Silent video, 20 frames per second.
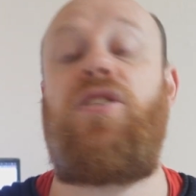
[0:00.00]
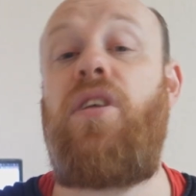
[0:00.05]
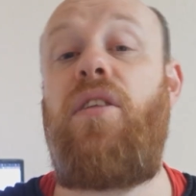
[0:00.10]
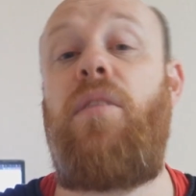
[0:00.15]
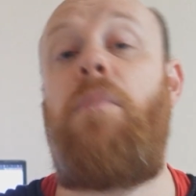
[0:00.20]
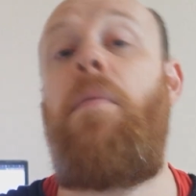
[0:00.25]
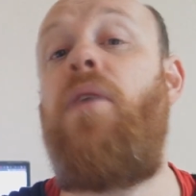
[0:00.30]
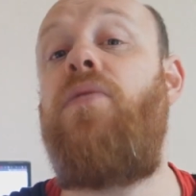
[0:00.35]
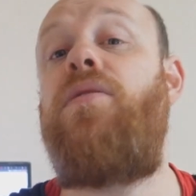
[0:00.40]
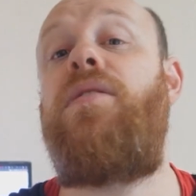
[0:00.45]
So
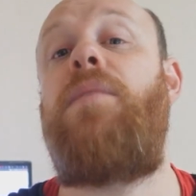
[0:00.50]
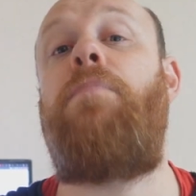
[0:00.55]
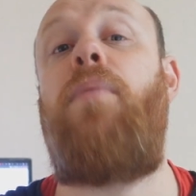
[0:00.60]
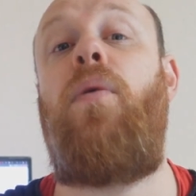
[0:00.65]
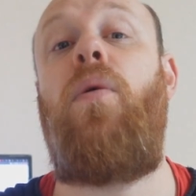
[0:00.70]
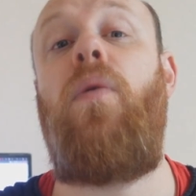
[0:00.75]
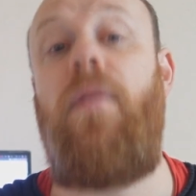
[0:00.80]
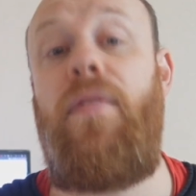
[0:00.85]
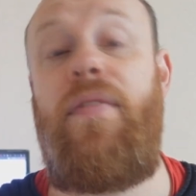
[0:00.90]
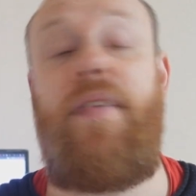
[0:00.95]
the most
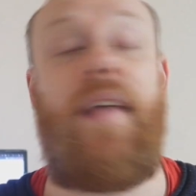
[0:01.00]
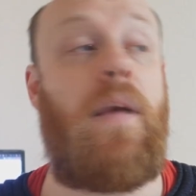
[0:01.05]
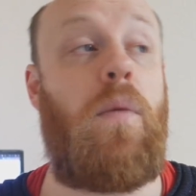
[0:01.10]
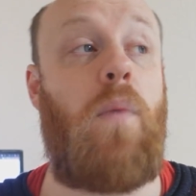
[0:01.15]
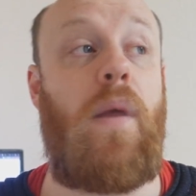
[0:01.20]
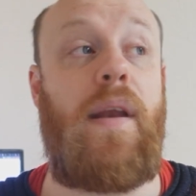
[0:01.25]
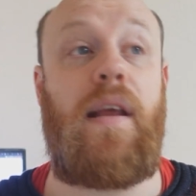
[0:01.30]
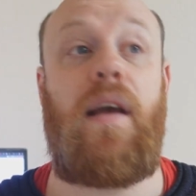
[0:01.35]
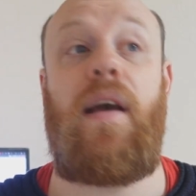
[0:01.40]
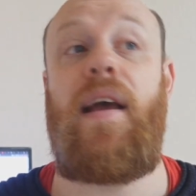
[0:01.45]
important
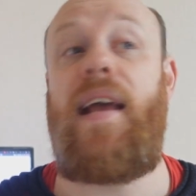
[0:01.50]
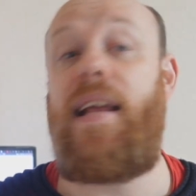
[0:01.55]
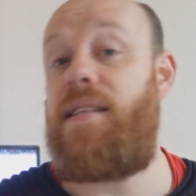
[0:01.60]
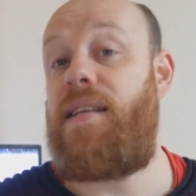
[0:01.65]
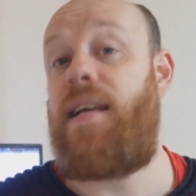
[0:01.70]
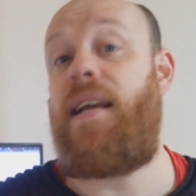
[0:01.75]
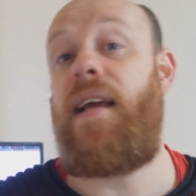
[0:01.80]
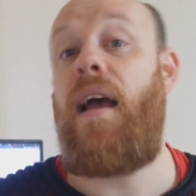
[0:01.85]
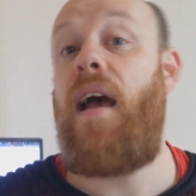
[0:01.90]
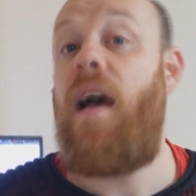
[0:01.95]
thing when you're
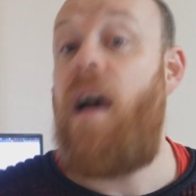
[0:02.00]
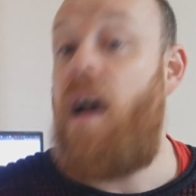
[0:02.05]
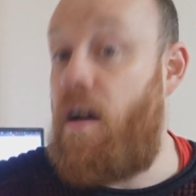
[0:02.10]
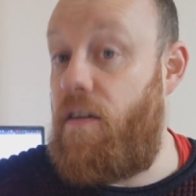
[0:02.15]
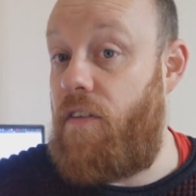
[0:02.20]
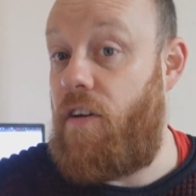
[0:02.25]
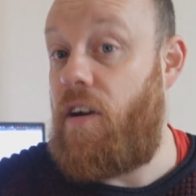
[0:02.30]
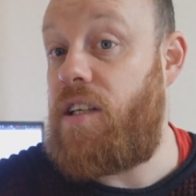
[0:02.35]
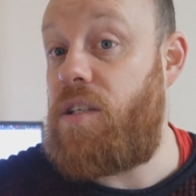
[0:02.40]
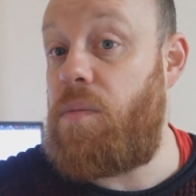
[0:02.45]
hitting
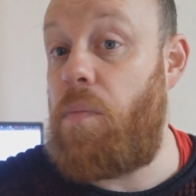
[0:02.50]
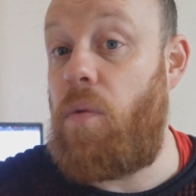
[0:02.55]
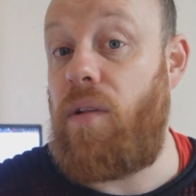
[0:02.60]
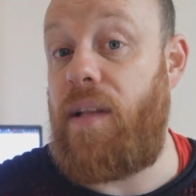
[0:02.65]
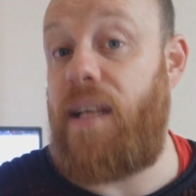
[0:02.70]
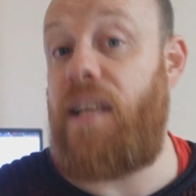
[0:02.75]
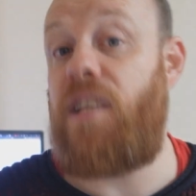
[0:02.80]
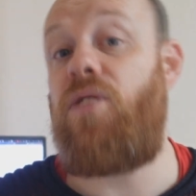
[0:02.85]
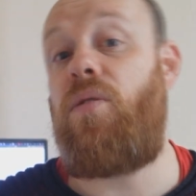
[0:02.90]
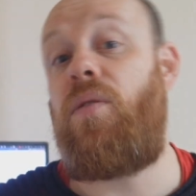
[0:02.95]
a very small
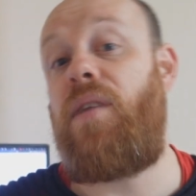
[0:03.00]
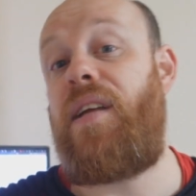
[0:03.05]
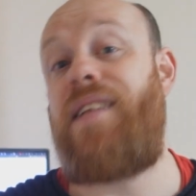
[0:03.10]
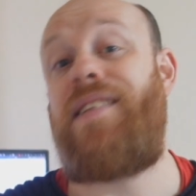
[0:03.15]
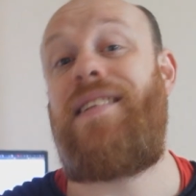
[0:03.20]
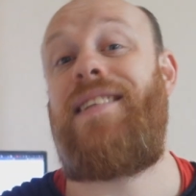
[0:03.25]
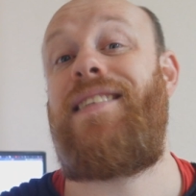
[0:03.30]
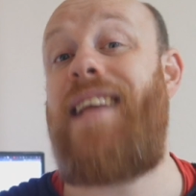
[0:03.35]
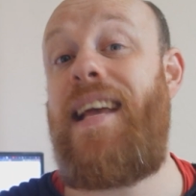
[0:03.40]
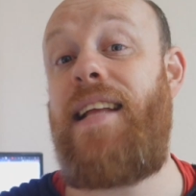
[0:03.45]
niche
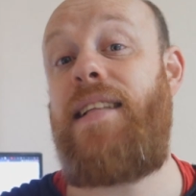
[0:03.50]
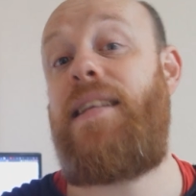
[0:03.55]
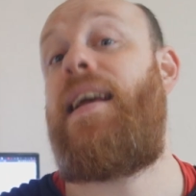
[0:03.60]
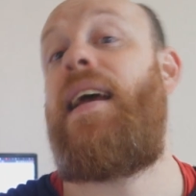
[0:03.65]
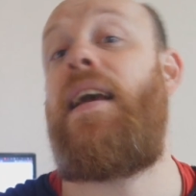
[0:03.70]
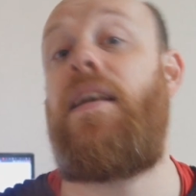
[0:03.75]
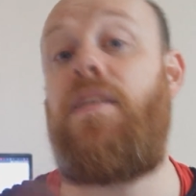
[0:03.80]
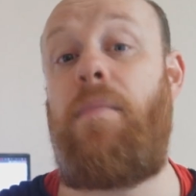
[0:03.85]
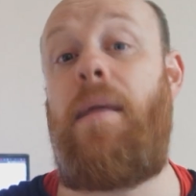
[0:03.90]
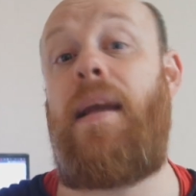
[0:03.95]
audience is
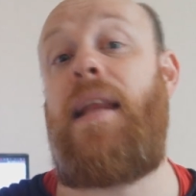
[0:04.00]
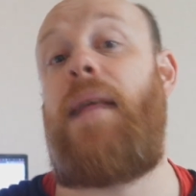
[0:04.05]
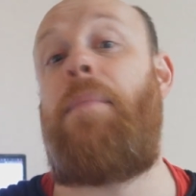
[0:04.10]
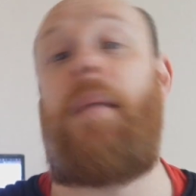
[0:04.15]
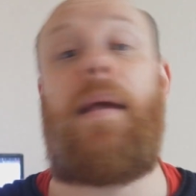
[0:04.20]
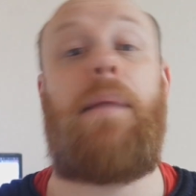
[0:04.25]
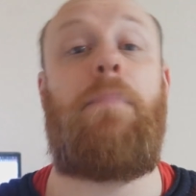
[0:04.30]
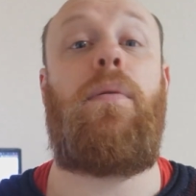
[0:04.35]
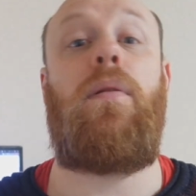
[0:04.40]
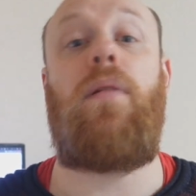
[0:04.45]
hitting as many
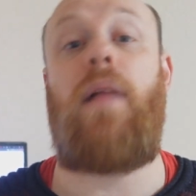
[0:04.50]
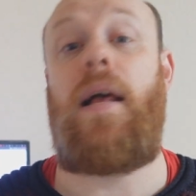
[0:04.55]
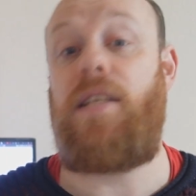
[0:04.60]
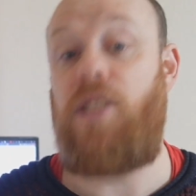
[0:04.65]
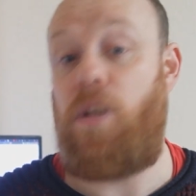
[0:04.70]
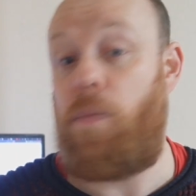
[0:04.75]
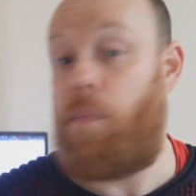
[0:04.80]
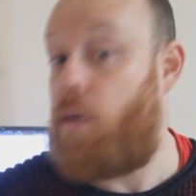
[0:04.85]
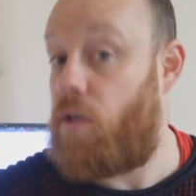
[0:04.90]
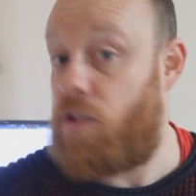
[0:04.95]
people
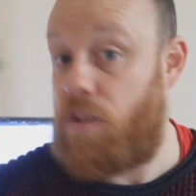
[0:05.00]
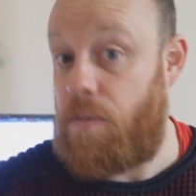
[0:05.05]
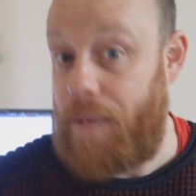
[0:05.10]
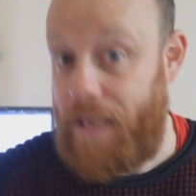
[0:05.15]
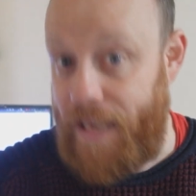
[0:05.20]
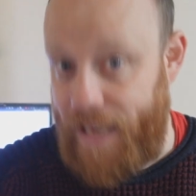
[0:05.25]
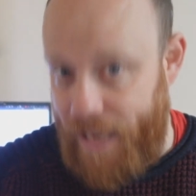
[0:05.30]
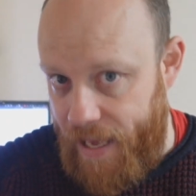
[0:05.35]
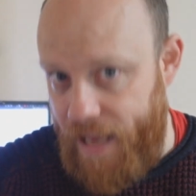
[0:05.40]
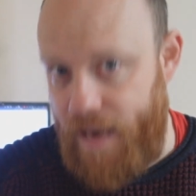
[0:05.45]
as you
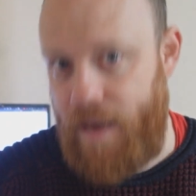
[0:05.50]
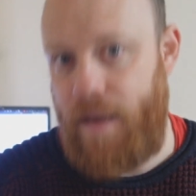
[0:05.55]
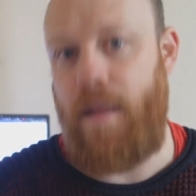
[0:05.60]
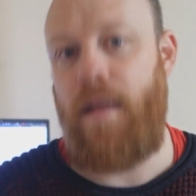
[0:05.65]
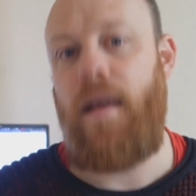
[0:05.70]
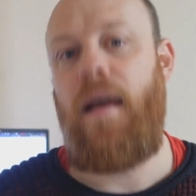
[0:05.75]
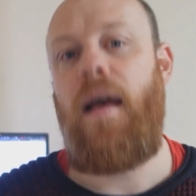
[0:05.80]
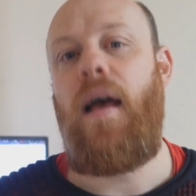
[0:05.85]
possibly can.